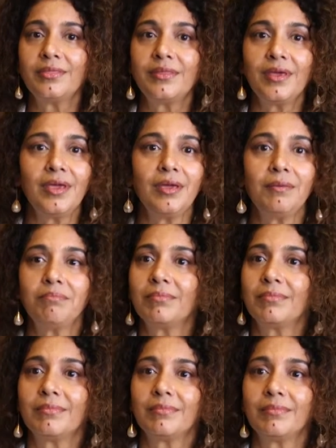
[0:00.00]
they
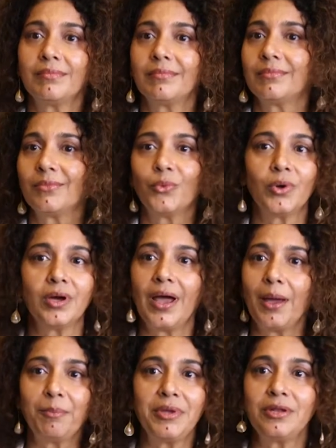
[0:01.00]
were
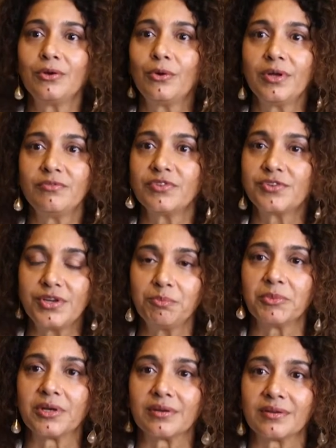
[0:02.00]
happy to go in for
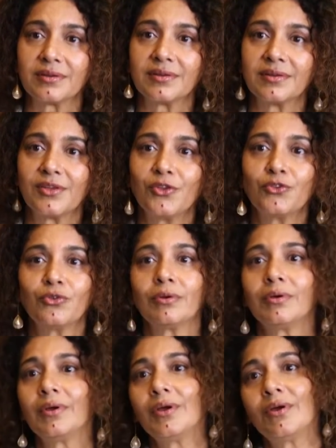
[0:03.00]
treatment.
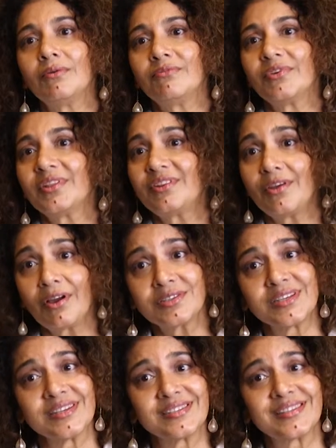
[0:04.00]
So for the
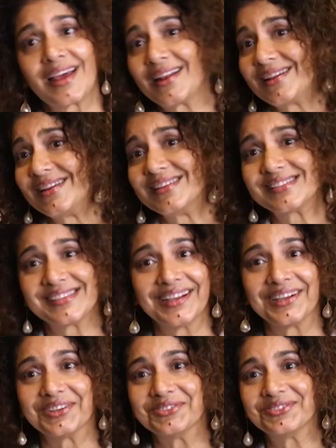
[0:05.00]
doctors, that in
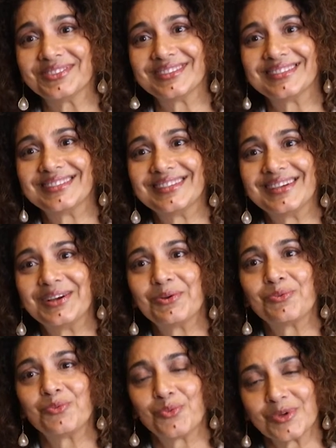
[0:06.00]
itself
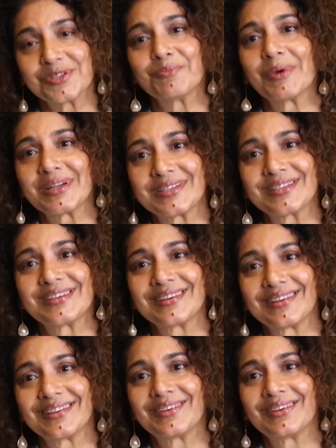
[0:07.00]
was much
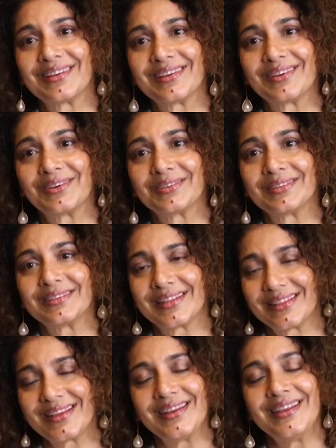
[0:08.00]

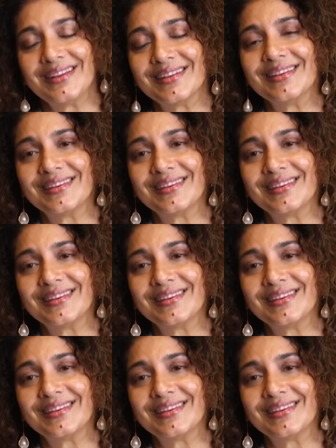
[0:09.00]
that they needed.